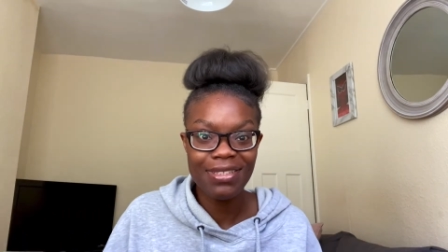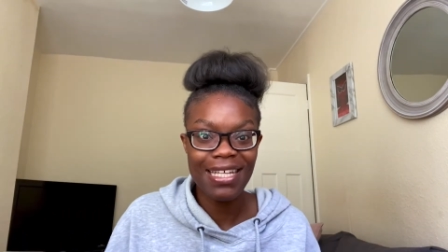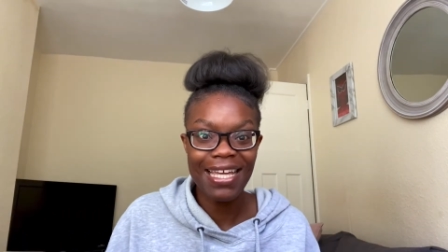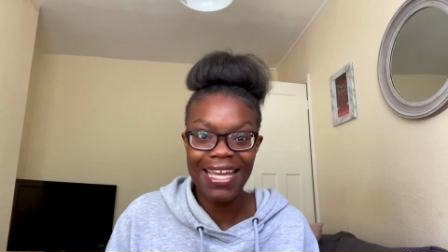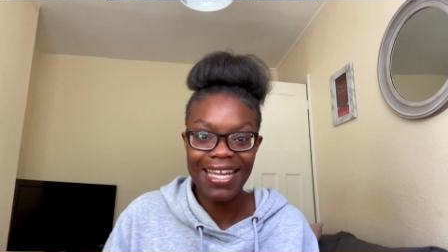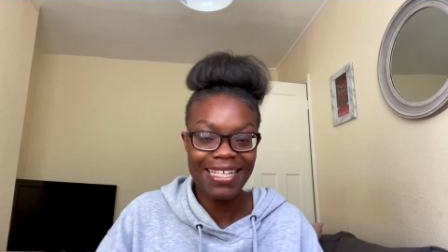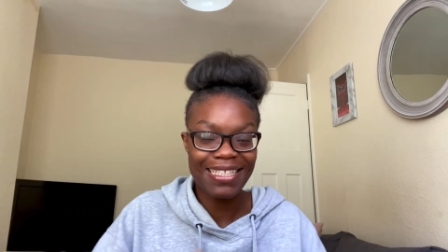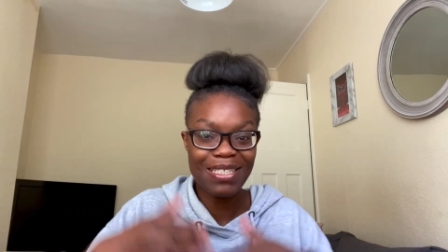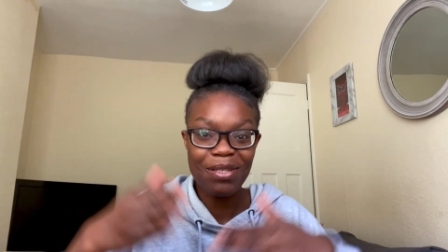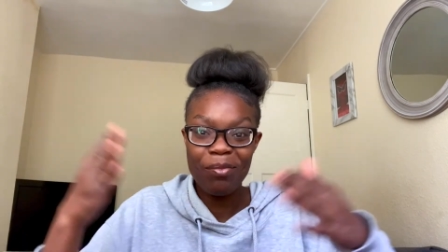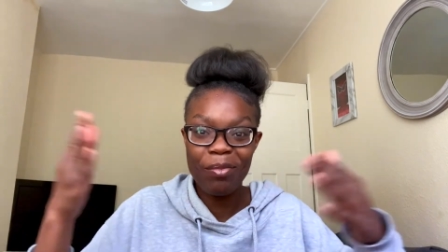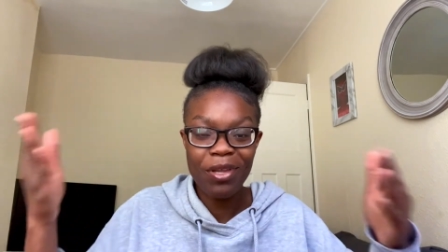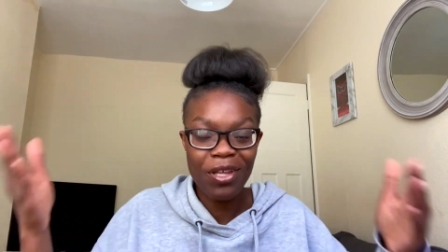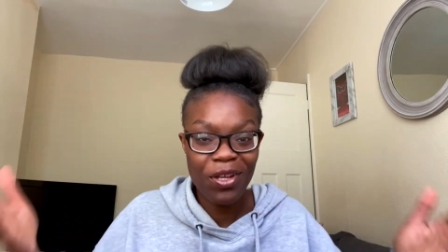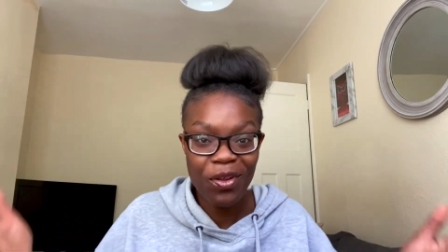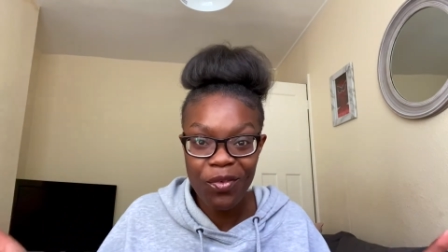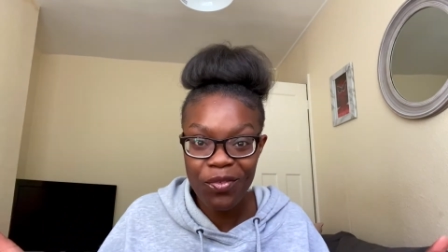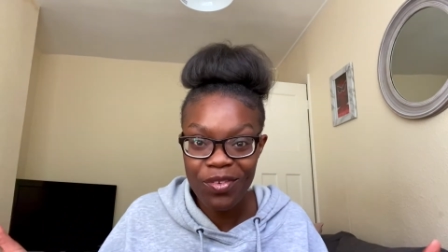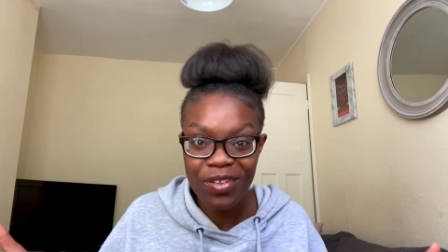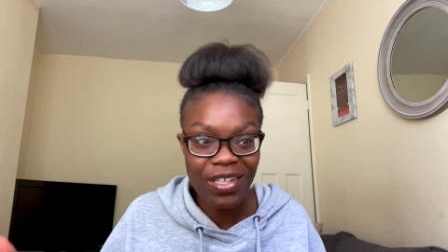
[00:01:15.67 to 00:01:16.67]
like the
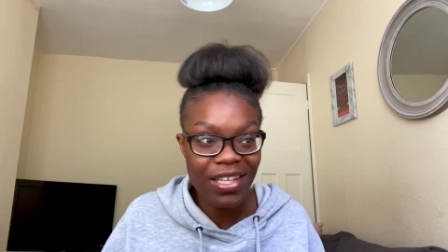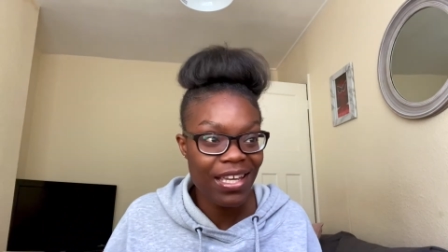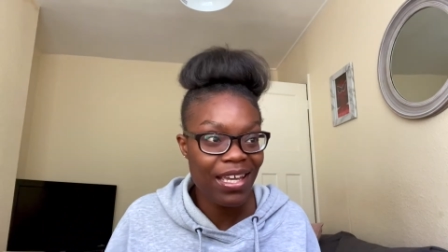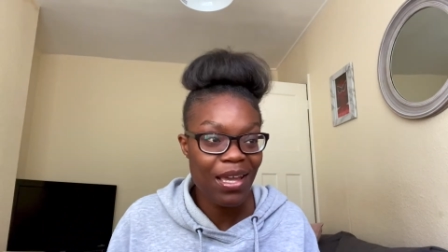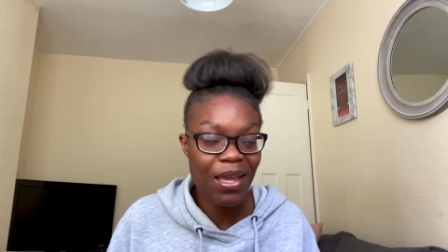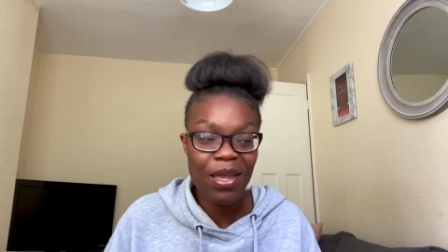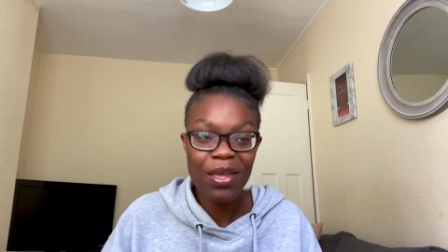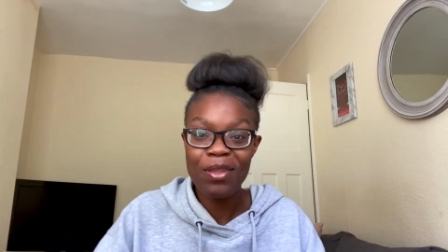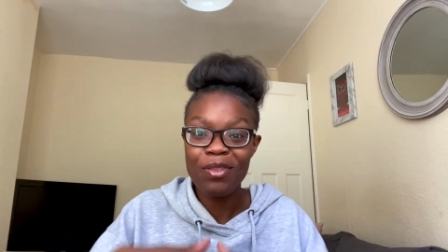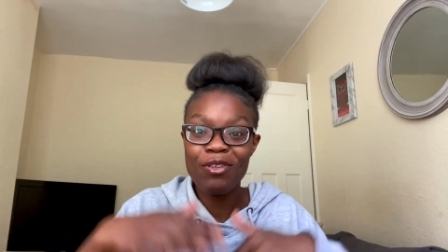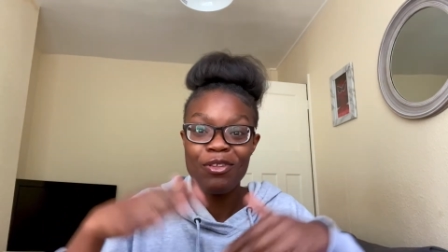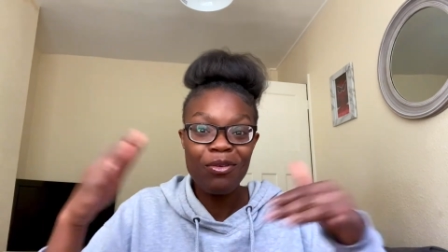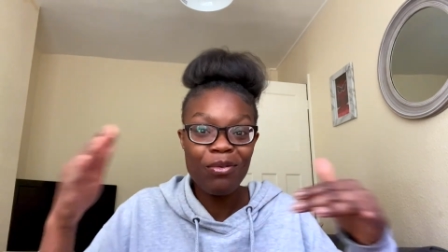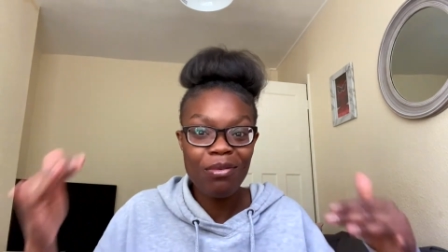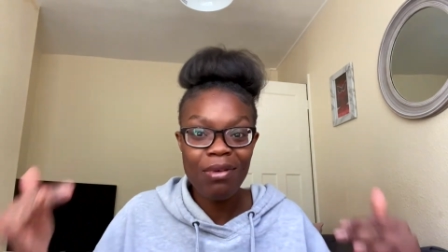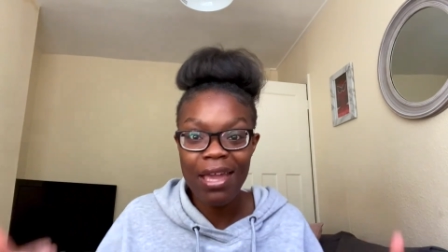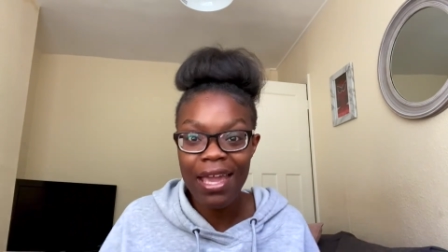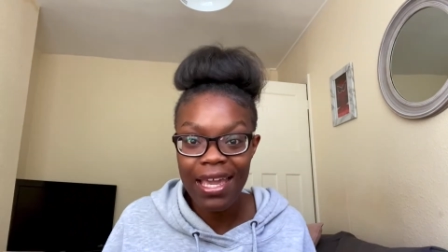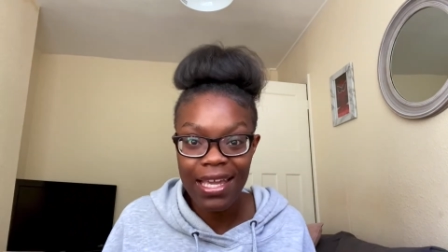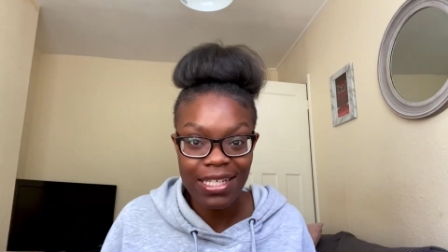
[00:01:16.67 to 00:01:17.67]
beginning of the year, new
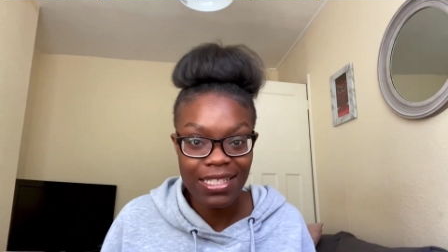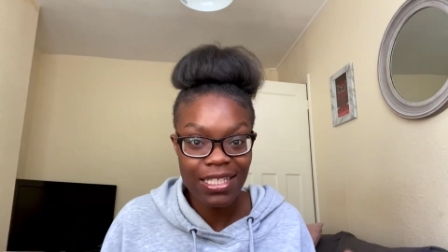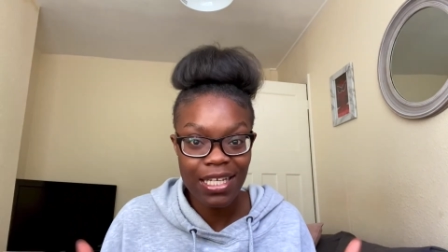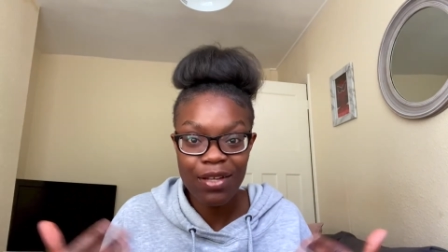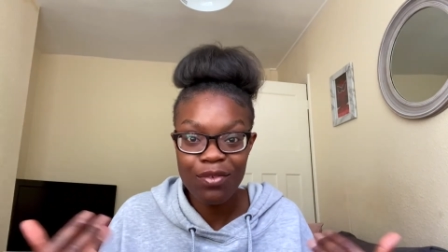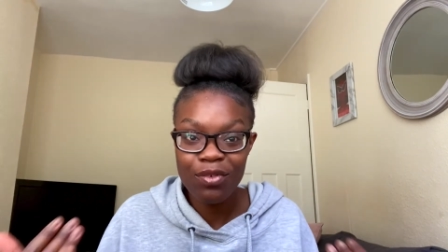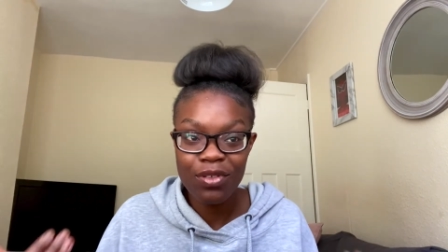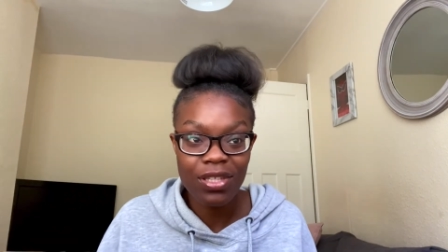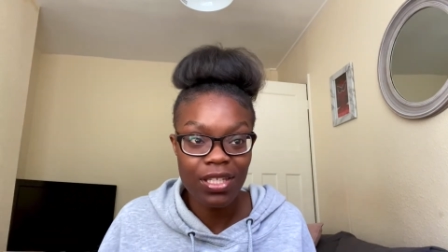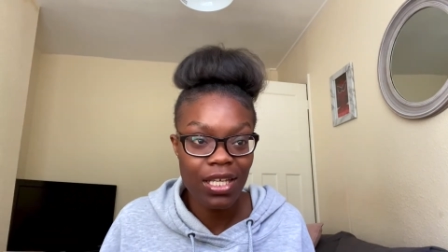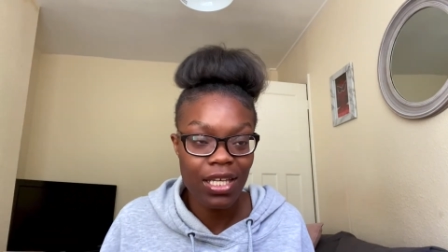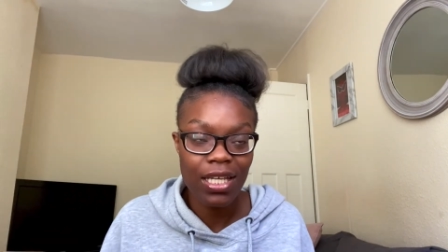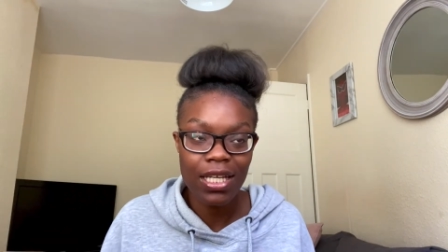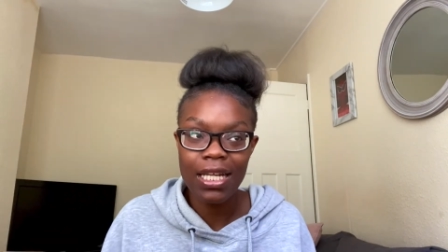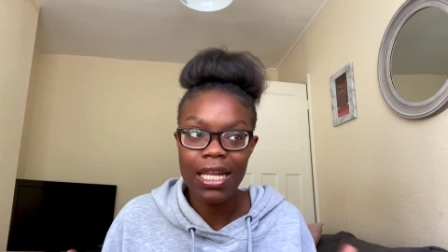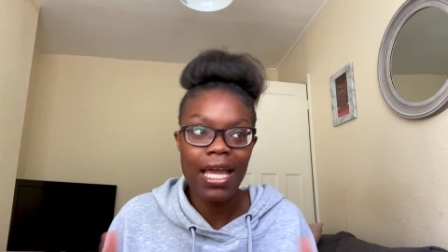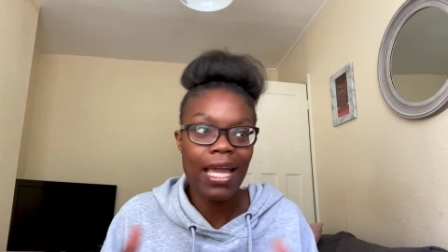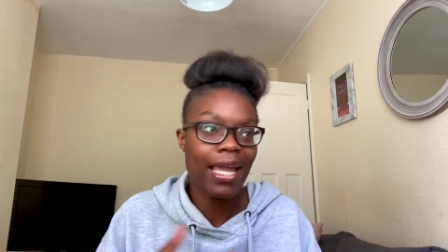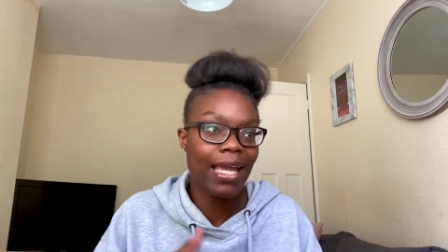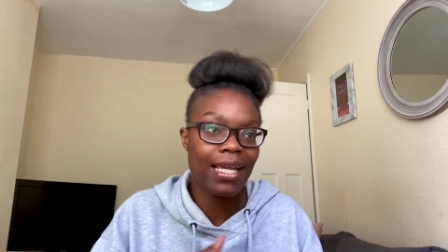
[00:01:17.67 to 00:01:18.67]
age, everything,
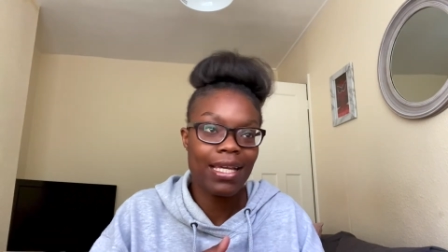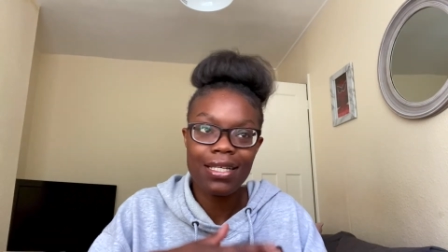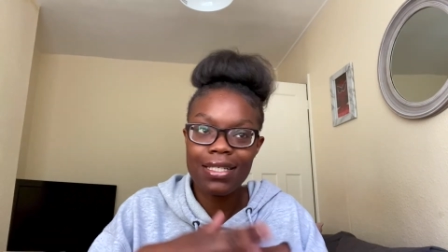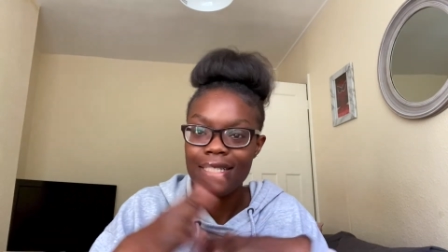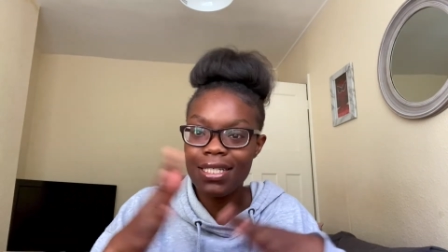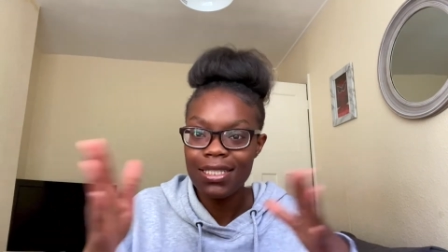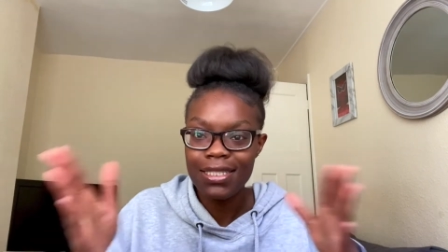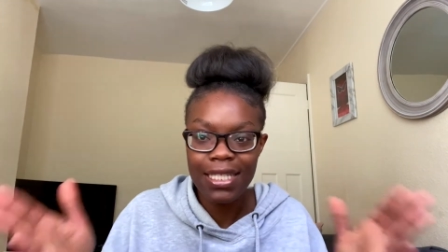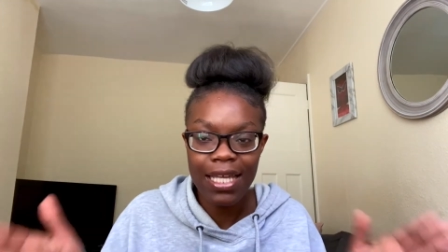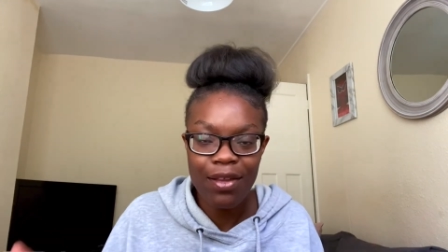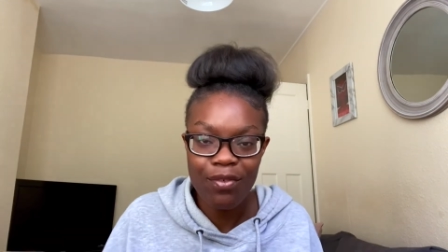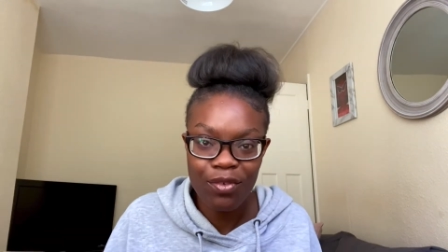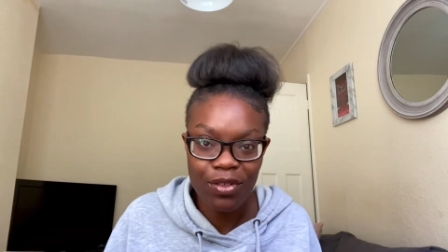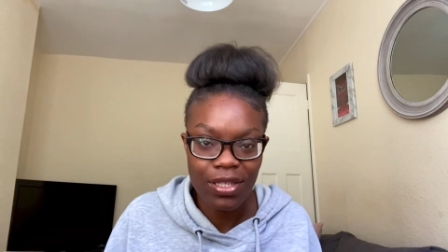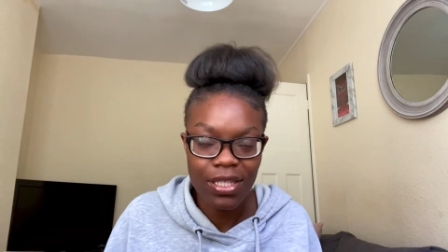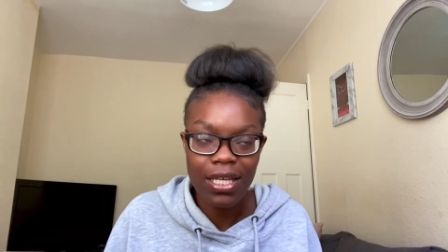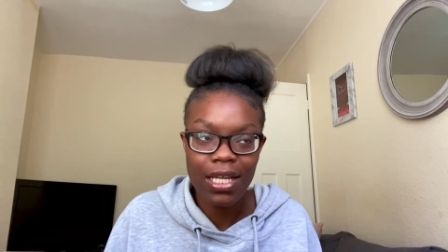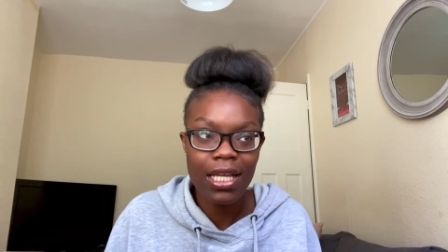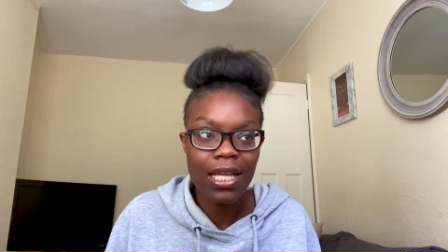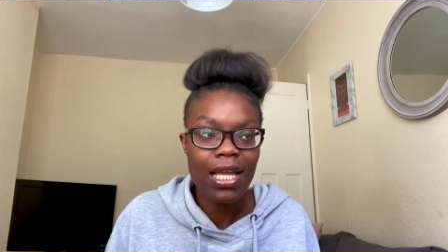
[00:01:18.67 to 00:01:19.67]
like, is
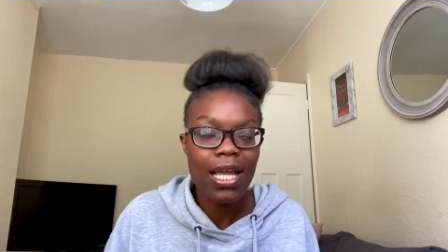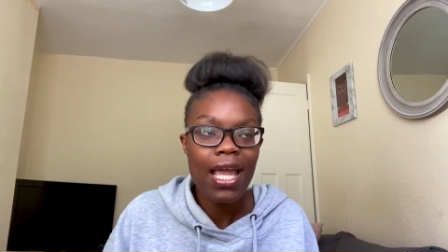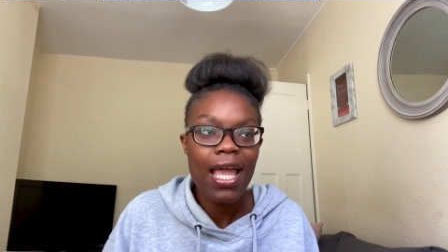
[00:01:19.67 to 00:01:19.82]
everything.